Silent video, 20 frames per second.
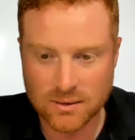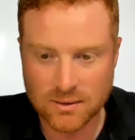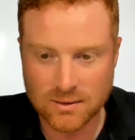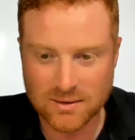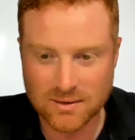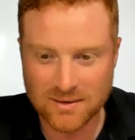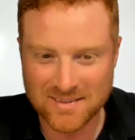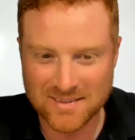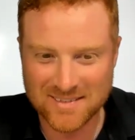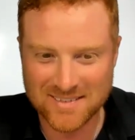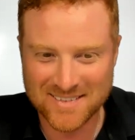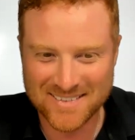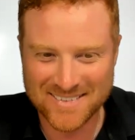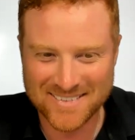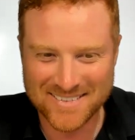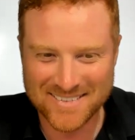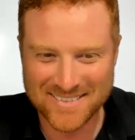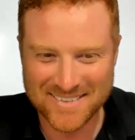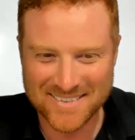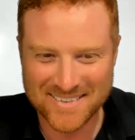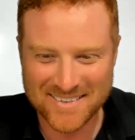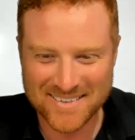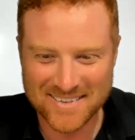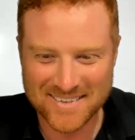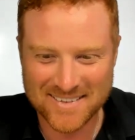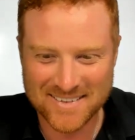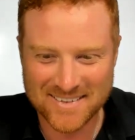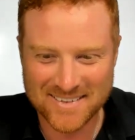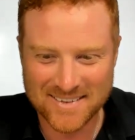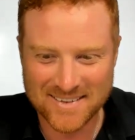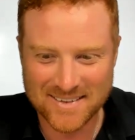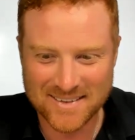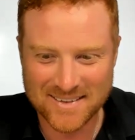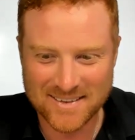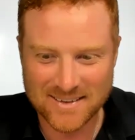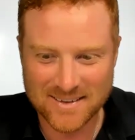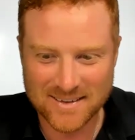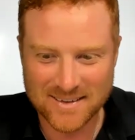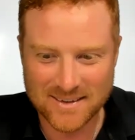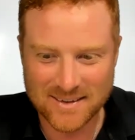
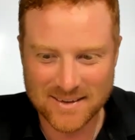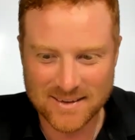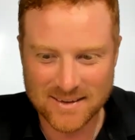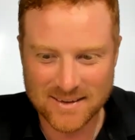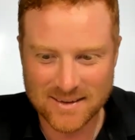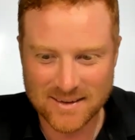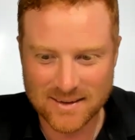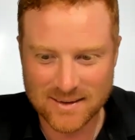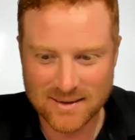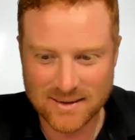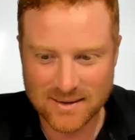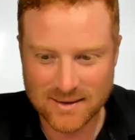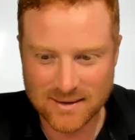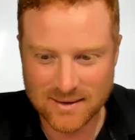(no one is talking)